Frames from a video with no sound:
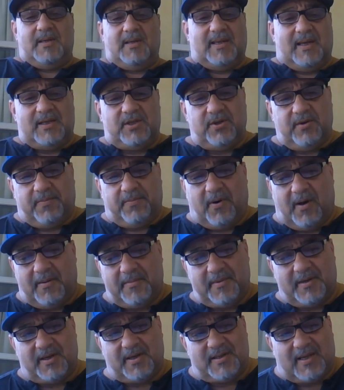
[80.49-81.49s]
that's your problem
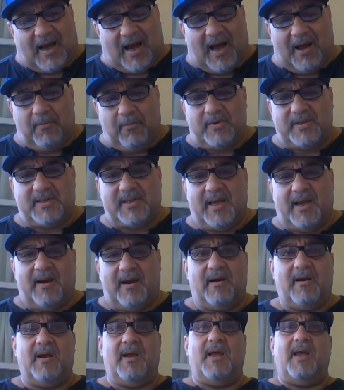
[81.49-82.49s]
because I was
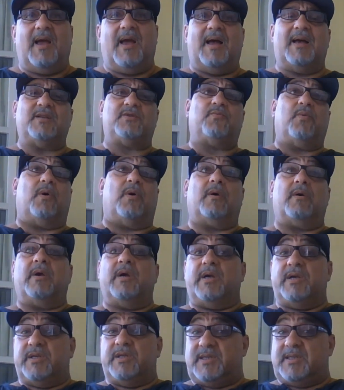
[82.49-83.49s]
there, as were
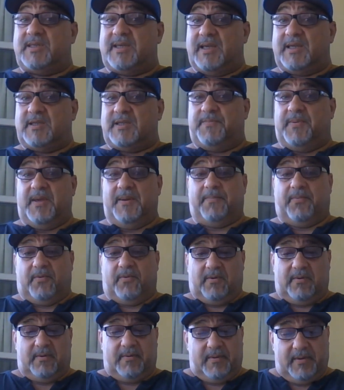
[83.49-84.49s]
six
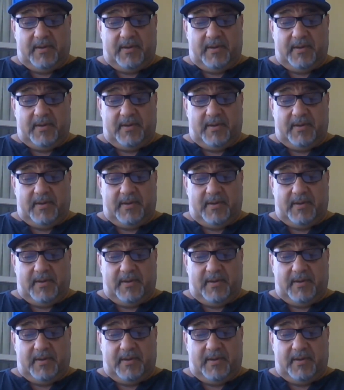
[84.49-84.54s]
people.